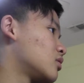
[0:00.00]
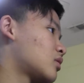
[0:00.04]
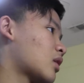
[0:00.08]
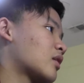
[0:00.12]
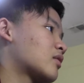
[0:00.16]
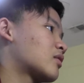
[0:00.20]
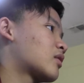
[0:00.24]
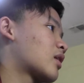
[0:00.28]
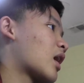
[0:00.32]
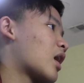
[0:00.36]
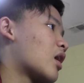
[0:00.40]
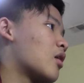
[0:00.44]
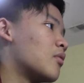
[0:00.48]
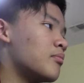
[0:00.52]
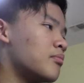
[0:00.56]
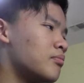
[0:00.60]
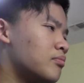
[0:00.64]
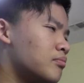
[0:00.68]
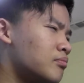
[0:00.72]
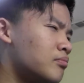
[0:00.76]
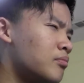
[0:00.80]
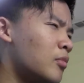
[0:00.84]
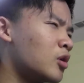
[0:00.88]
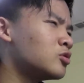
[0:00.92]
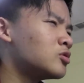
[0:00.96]
that's
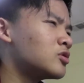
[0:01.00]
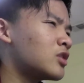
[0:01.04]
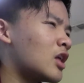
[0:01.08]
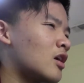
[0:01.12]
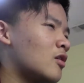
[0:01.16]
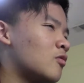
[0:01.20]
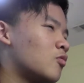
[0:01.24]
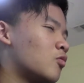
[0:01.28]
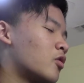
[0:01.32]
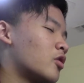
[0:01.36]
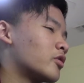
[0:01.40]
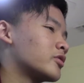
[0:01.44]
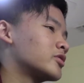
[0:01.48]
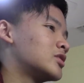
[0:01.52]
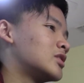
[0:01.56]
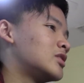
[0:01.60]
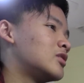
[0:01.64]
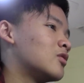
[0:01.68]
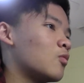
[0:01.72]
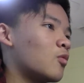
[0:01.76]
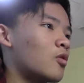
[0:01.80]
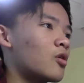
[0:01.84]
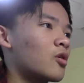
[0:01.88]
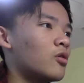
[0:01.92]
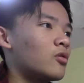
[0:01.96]
how most things works in
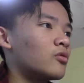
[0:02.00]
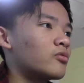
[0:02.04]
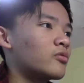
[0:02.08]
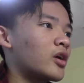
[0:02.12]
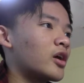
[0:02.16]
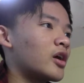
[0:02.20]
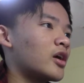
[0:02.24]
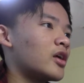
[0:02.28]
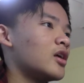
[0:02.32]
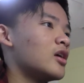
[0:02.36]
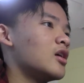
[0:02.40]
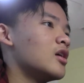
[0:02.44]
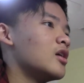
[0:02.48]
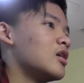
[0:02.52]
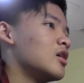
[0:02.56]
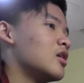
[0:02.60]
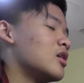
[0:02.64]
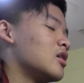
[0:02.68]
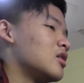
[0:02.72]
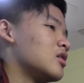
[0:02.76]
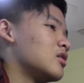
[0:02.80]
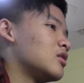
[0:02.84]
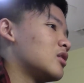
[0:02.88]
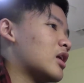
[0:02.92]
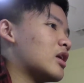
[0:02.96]
the world, right?
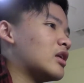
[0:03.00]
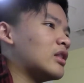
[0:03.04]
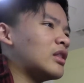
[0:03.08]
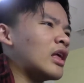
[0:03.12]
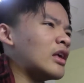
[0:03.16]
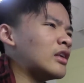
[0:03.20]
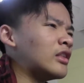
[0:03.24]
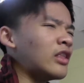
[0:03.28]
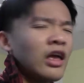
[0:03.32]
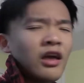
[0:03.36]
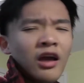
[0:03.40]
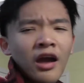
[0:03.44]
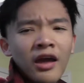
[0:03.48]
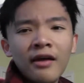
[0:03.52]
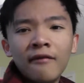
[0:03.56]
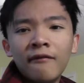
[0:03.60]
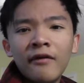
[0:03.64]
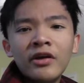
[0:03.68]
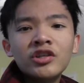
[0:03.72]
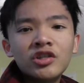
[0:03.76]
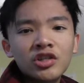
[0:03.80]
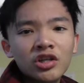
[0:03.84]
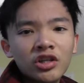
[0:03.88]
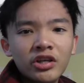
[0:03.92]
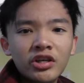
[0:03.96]
They
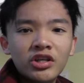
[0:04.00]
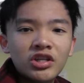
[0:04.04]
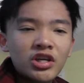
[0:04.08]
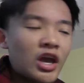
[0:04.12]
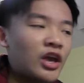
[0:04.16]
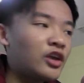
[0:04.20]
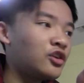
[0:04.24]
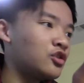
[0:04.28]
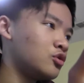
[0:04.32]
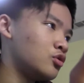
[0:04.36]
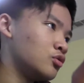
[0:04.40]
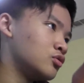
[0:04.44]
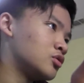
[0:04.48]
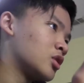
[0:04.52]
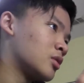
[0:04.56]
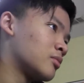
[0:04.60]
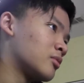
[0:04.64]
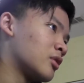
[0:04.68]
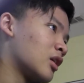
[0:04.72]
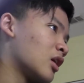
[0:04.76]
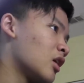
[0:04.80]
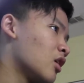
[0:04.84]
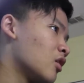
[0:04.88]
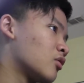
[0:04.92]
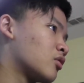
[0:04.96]
eventually change it to
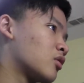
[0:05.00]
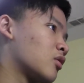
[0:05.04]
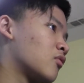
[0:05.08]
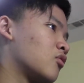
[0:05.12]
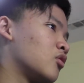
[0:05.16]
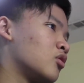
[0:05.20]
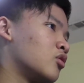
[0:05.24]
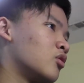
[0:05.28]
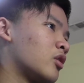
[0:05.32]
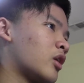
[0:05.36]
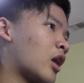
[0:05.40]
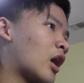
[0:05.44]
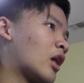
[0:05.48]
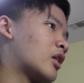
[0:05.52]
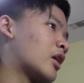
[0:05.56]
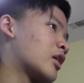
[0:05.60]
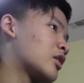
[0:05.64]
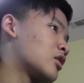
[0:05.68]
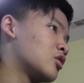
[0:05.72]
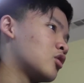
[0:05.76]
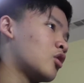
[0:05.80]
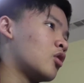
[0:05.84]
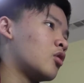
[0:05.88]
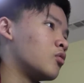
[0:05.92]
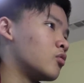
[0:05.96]
something else. If you look at
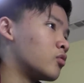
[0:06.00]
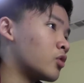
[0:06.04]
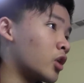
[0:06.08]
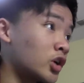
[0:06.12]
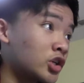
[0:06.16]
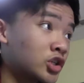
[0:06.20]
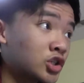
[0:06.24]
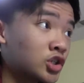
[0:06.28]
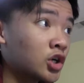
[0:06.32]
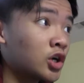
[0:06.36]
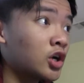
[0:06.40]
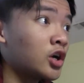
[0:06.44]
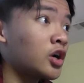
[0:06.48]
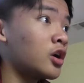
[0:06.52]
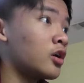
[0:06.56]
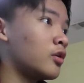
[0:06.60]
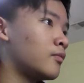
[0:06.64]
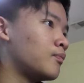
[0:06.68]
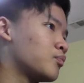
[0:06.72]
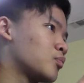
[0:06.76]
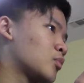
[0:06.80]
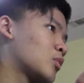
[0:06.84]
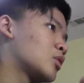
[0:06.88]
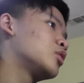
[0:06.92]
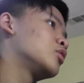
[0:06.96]

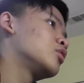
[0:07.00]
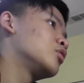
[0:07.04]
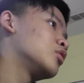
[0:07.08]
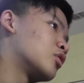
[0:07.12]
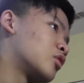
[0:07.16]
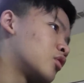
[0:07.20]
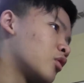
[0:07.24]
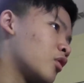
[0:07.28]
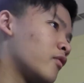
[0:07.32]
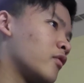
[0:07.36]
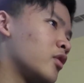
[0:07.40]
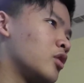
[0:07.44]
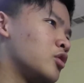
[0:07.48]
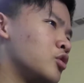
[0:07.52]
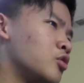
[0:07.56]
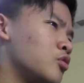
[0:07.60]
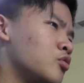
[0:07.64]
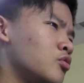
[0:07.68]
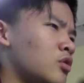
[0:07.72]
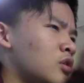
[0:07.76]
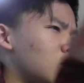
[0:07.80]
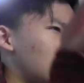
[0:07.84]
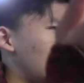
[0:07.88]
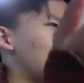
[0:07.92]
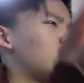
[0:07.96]
Russia, the Soviet
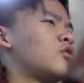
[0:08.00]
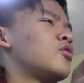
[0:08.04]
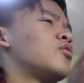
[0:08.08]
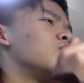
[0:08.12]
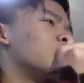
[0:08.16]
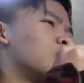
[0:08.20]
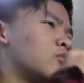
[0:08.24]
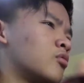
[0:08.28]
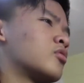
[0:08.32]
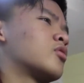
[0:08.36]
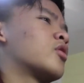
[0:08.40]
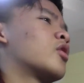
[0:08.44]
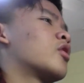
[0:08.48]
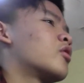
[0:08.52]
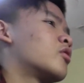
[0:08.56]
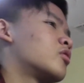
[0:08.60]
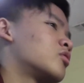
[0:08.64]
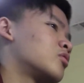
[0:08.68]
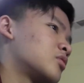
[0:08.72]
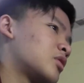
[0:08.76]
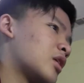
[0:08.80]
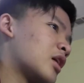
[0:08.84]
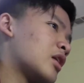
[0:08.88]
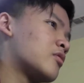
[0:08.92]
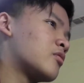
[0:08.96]
Union, and to
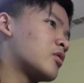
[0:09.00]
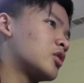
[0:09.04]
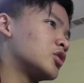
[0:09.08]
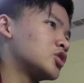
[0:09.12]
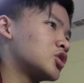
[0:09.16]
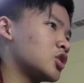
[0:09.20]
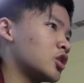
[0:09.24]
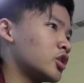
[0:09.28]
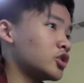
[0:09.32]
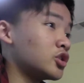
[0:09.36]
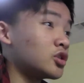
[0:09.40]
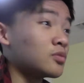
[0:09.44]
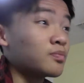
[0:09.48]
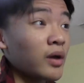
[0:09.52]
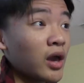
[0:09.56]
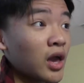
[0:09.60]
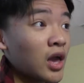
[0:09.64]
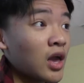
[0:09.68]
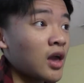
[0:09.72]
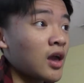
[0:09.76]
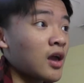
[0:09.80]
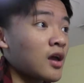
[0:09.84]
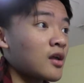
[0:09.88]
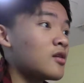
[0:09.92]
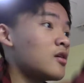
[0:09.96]
current day Russia,
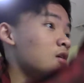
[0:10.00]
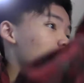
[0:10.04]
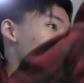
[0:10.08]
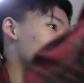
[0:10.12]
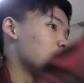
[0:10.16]
Japan,